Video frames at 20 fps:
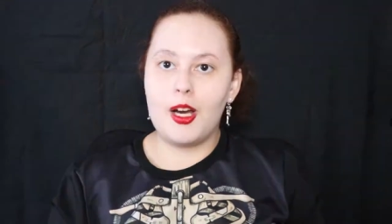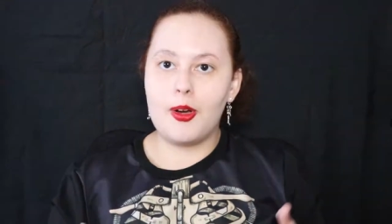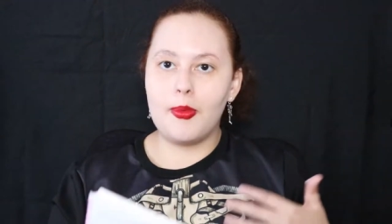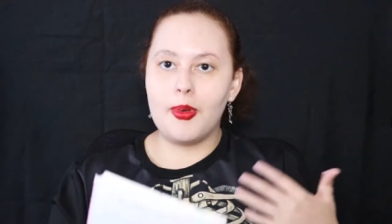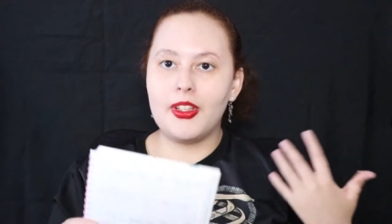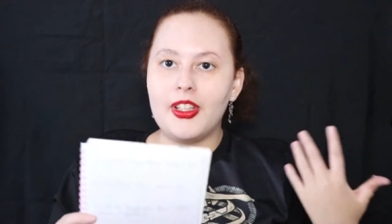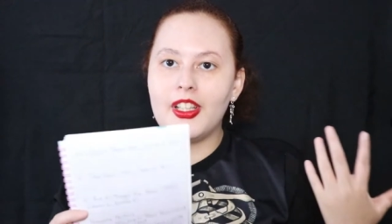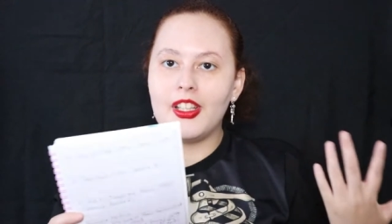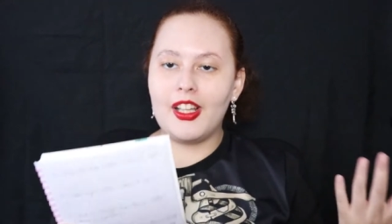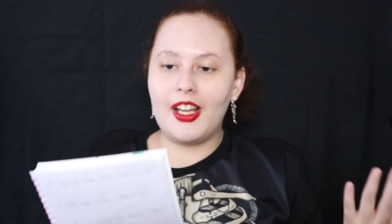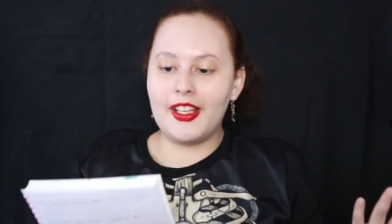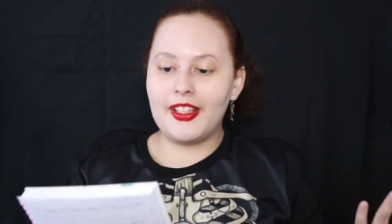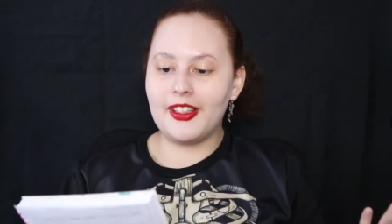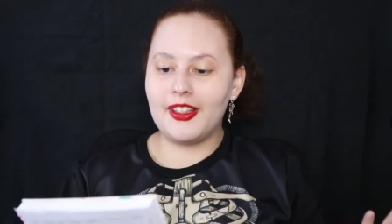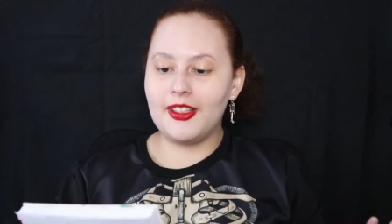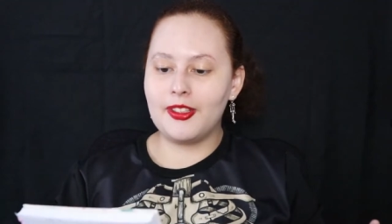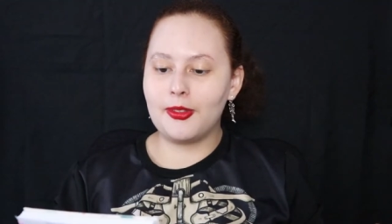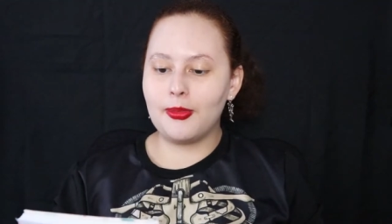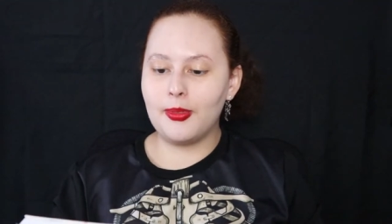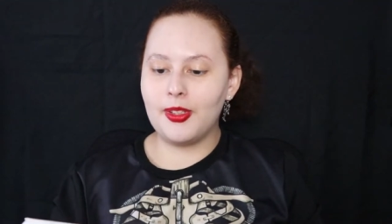I really like
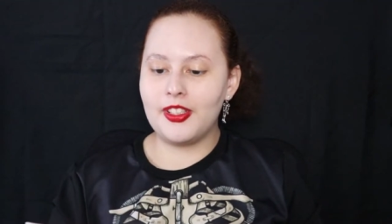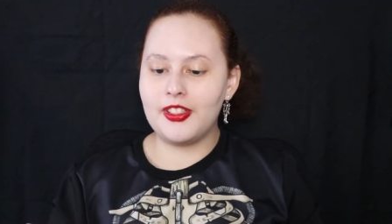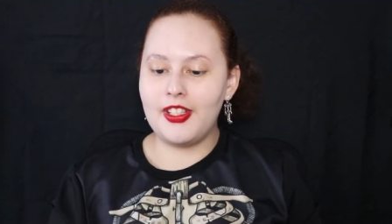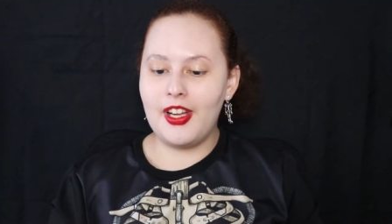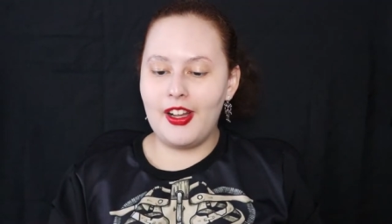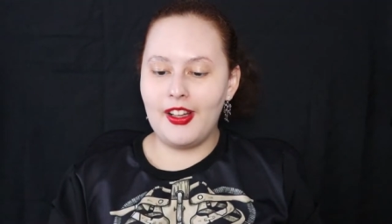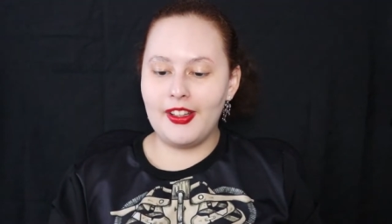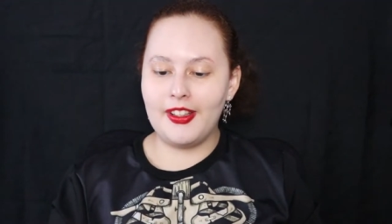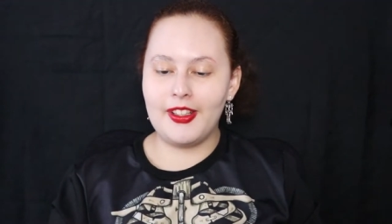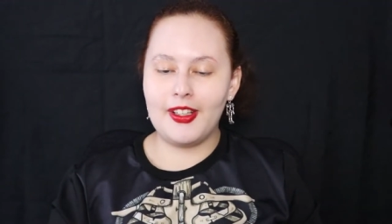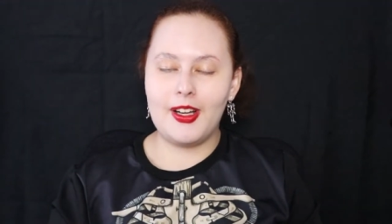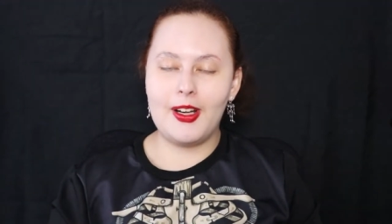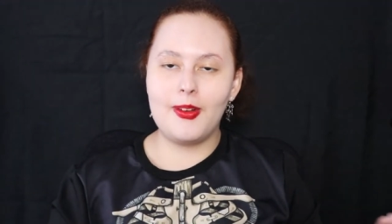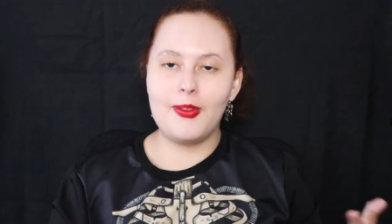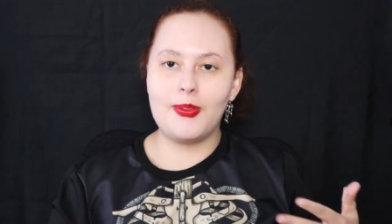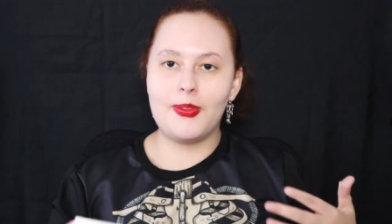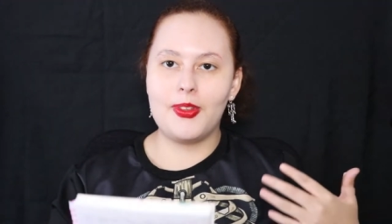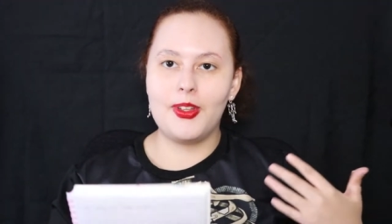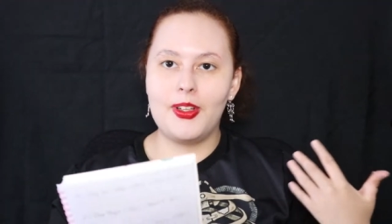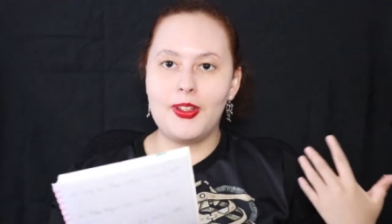this retelling
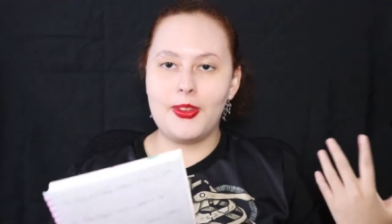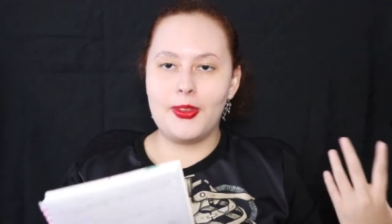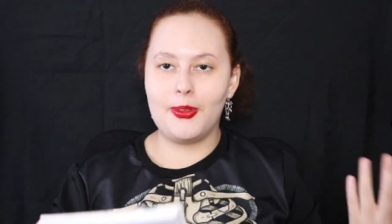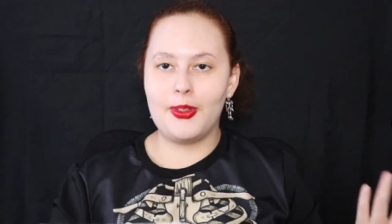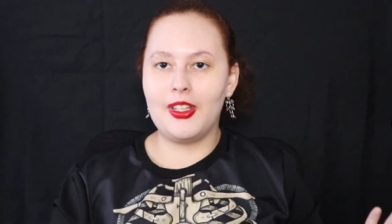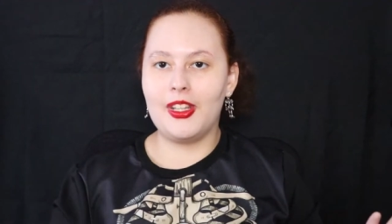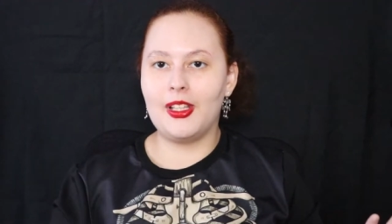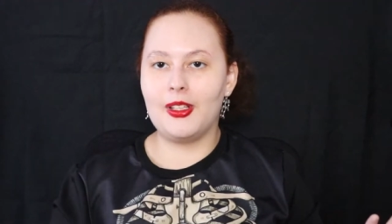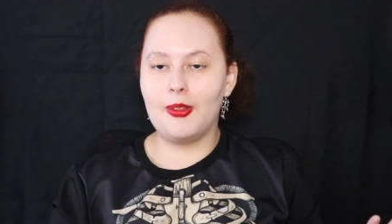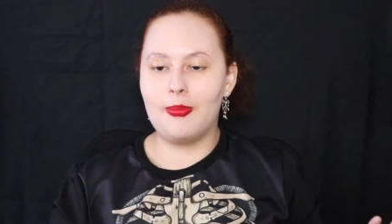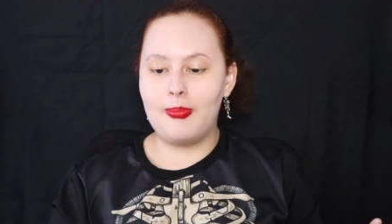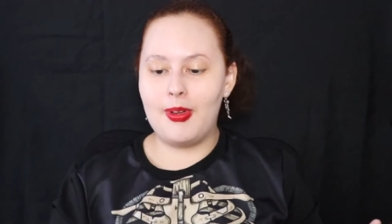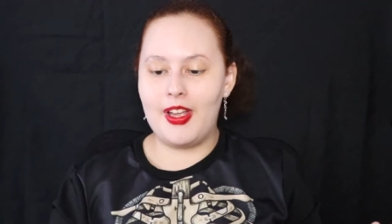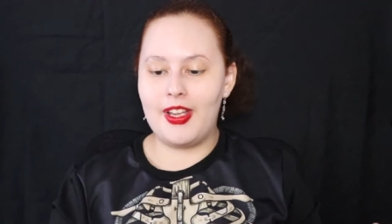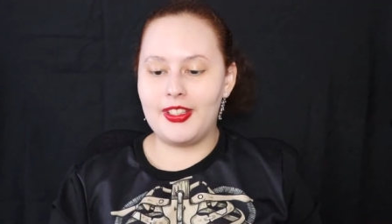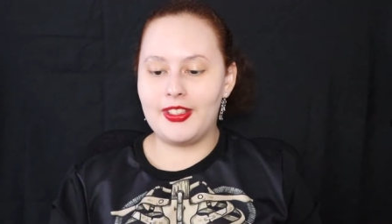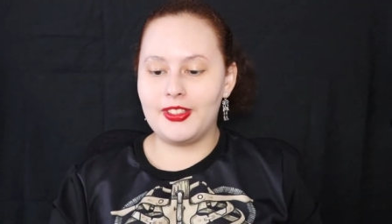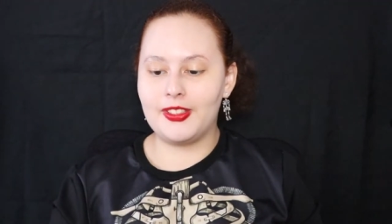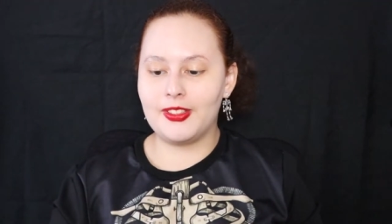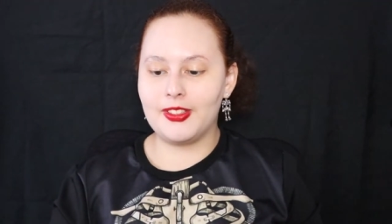of the Three Little Pigs